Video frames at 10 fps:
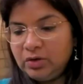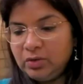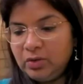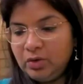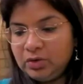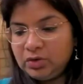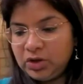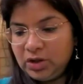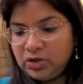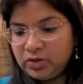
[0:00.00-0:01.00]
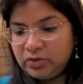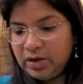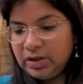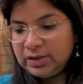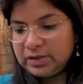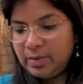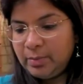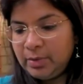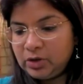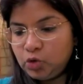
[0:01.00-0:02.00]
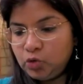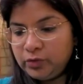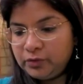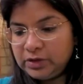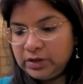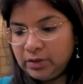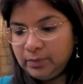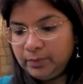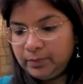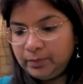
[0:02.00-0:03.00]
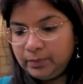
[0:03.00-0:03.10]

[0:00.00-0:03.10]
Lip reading: said you're going to change it, right? It's coming at 2:15.